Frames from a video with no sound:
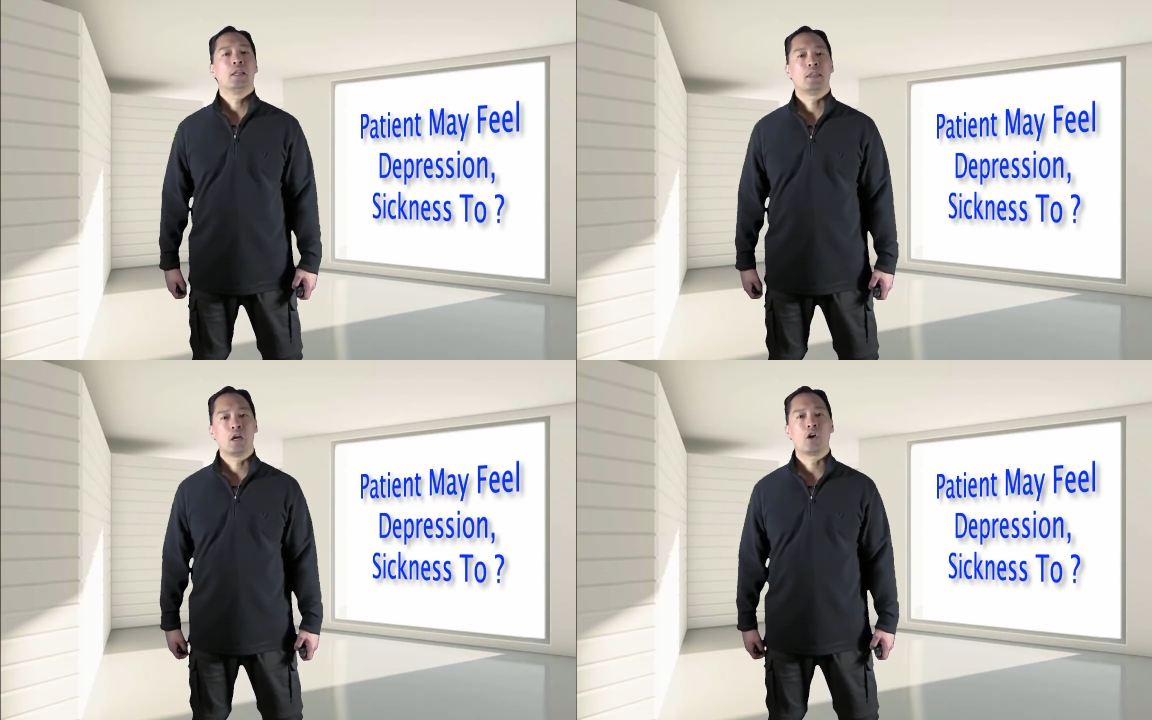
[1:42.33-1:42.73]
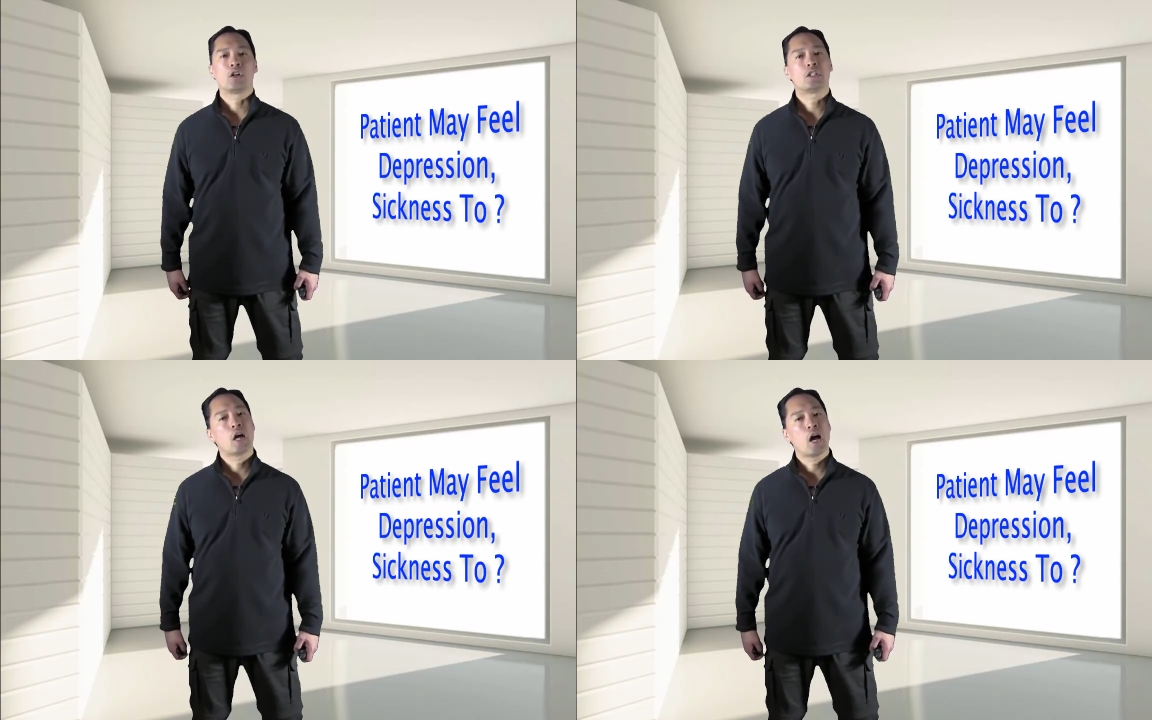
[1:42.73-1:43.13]
There
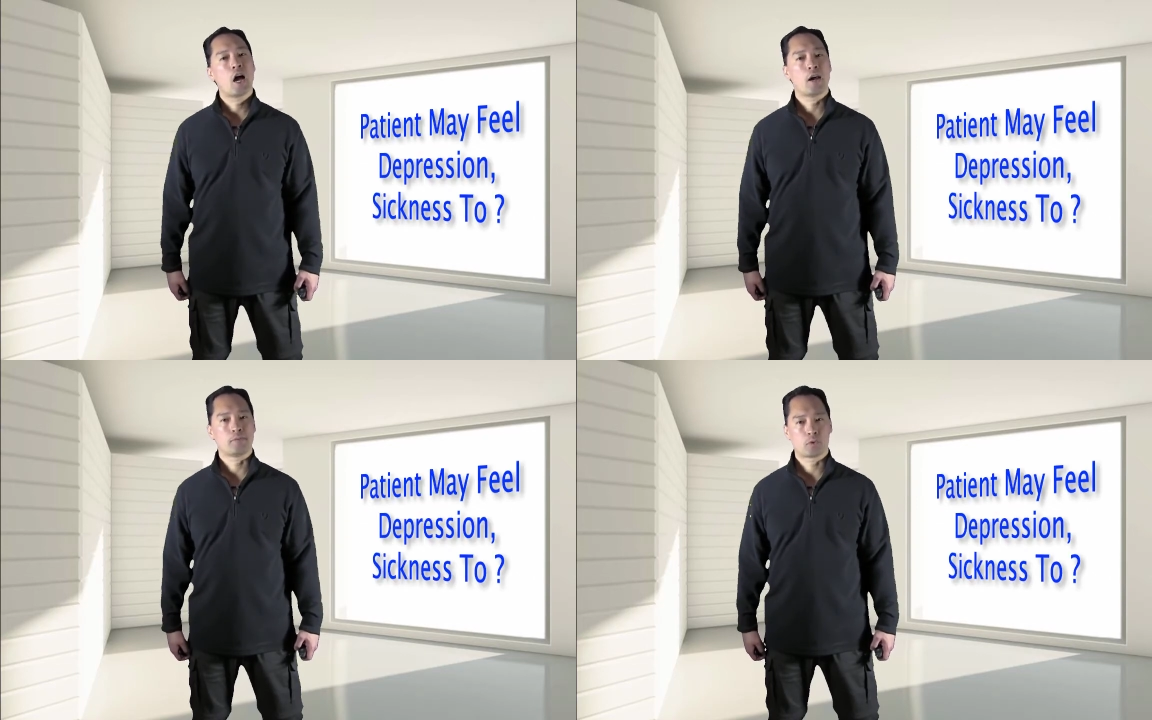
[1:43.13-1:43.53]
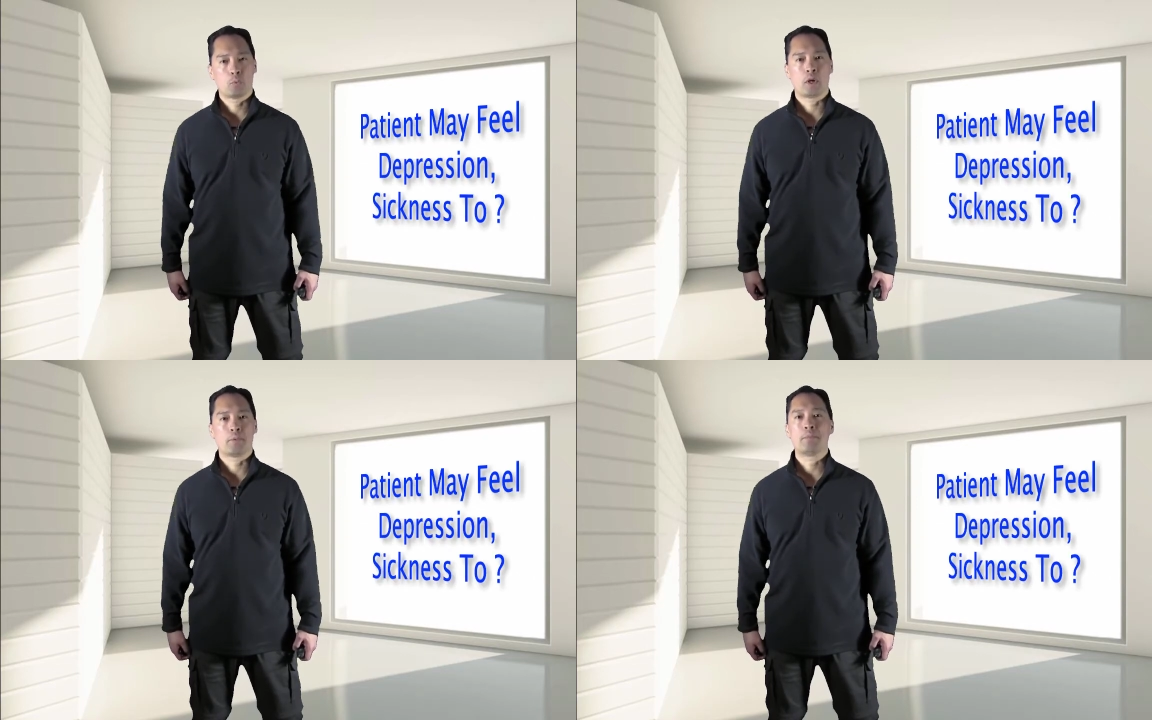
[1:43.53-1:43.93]
are times
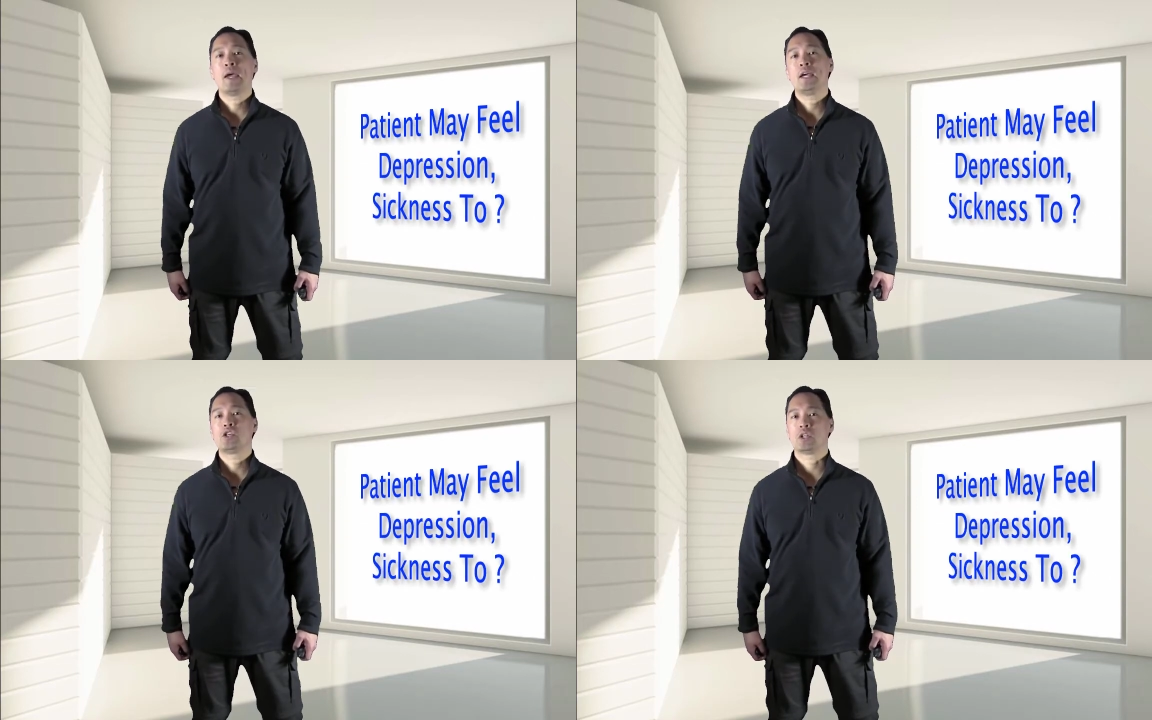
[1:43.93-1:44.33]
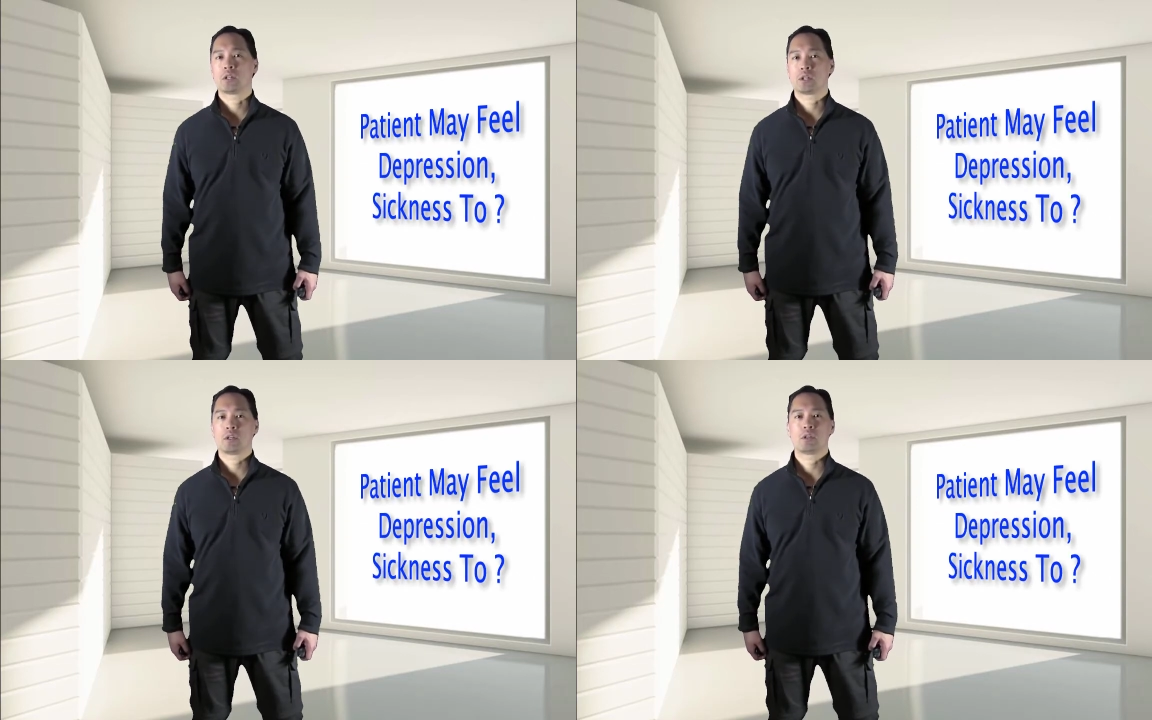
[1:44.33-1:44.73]
when a patient
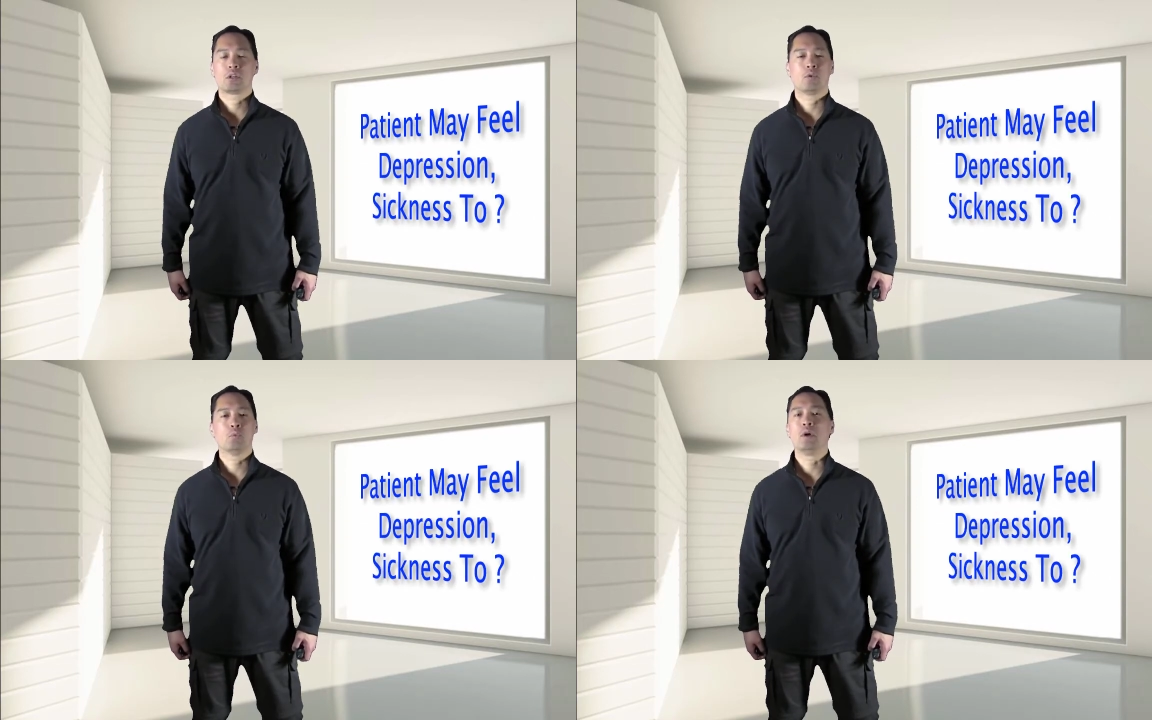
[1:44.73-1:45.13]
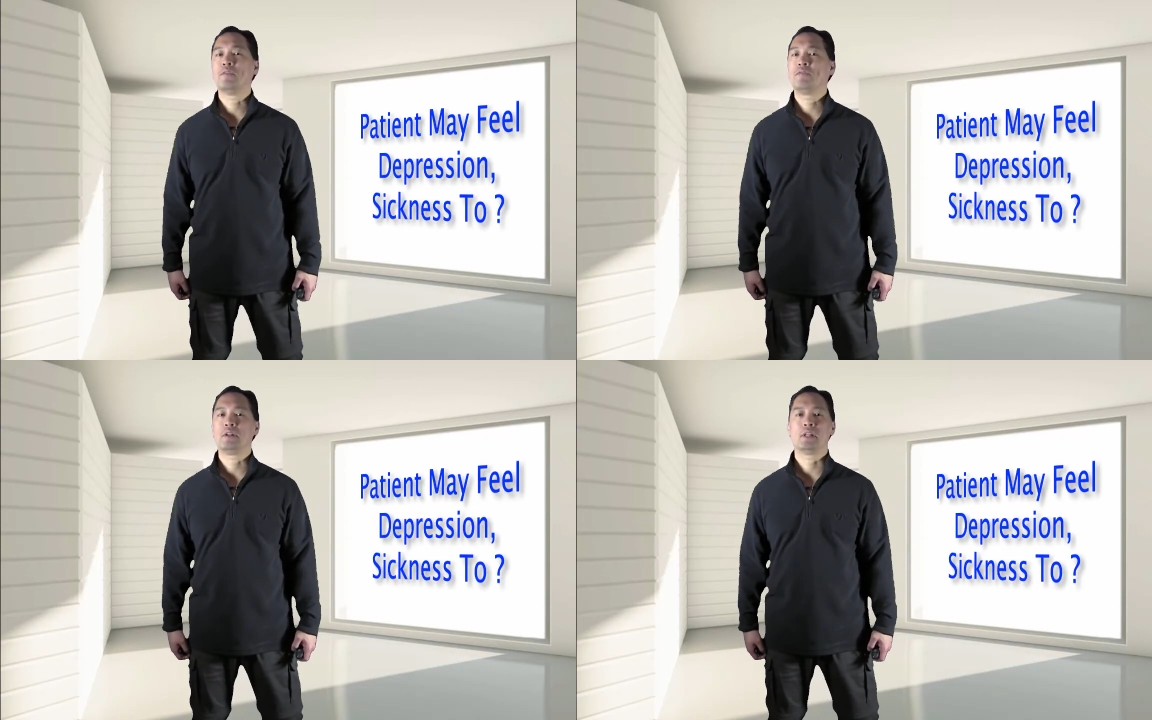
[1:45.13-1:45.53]
will
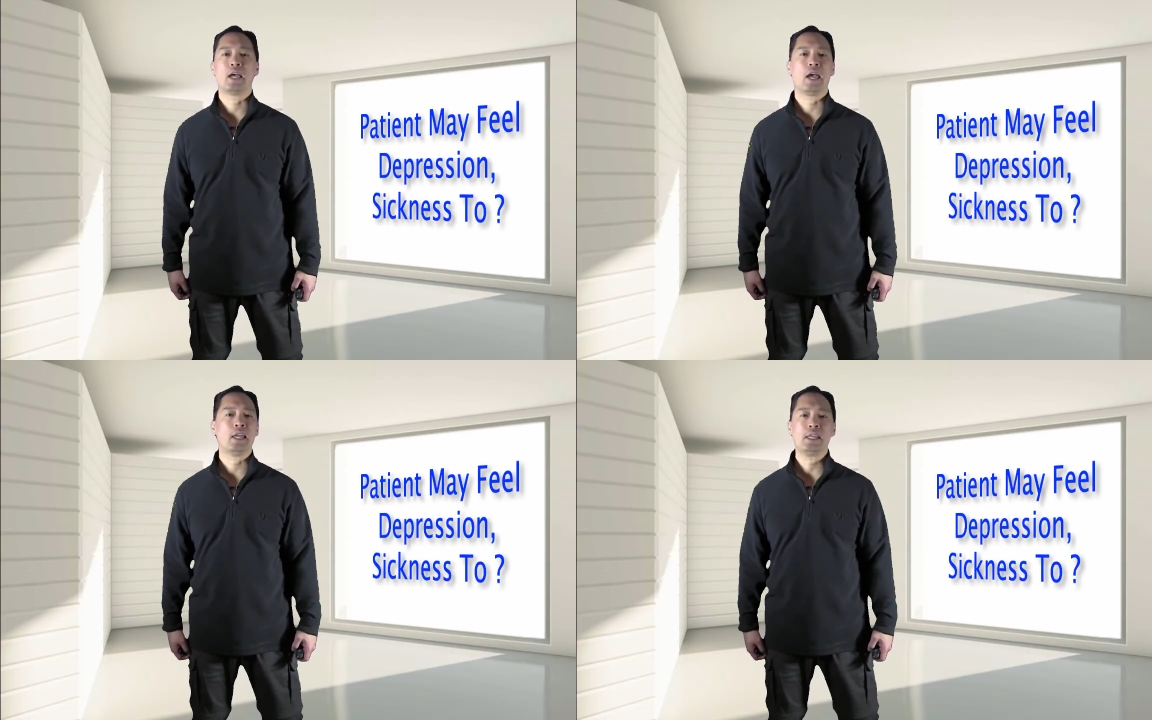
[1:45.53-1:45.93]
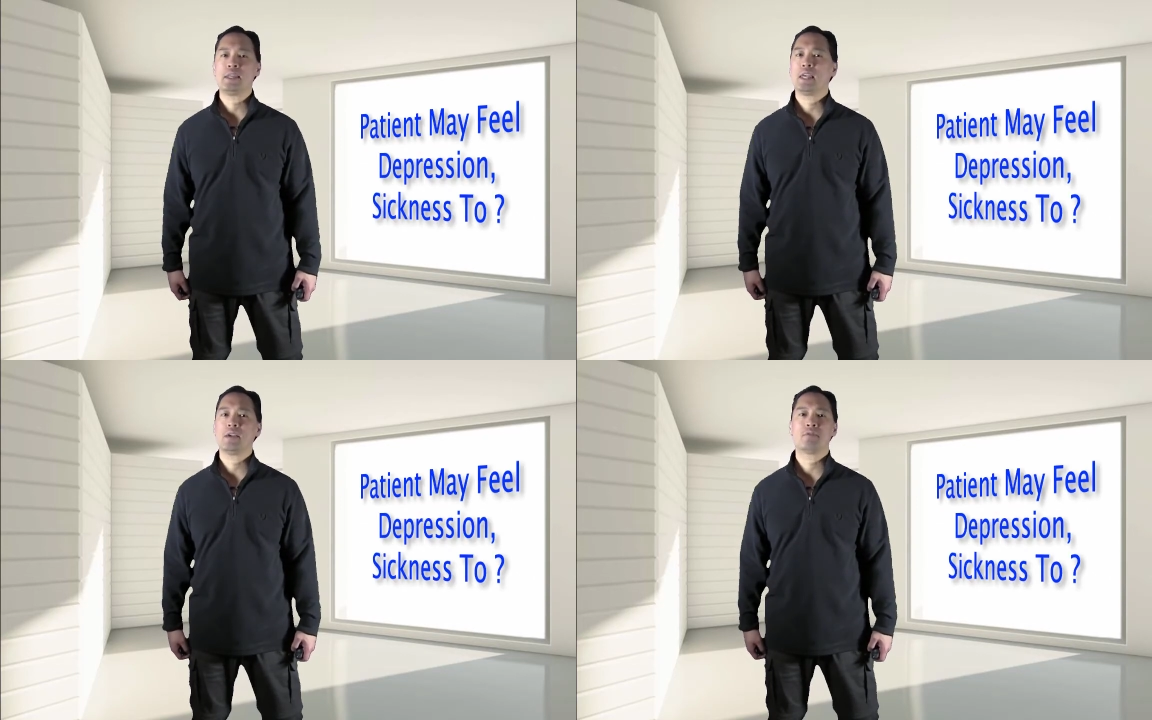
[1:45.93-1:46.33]
feel
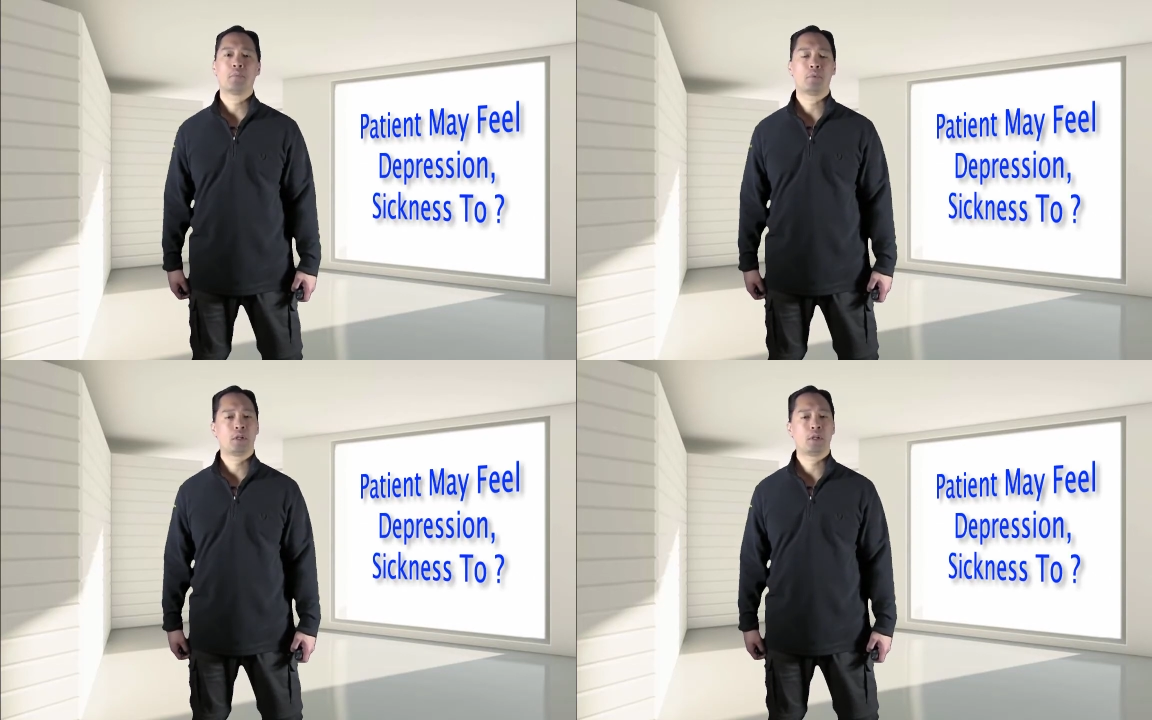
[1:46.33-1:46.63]
anything from